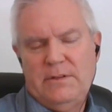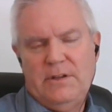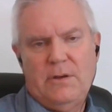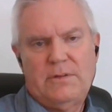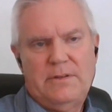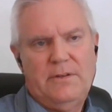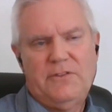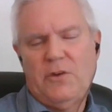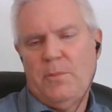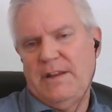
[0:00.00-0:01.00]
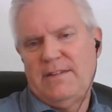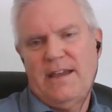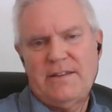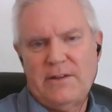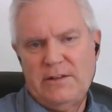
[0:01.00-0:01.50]
You know, there's so many
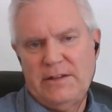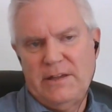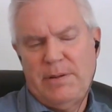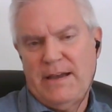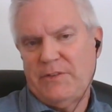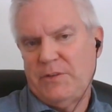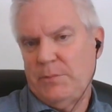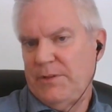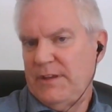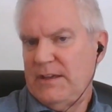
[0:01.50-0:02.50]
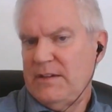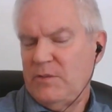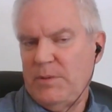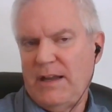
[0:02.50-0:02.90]
technically possible things,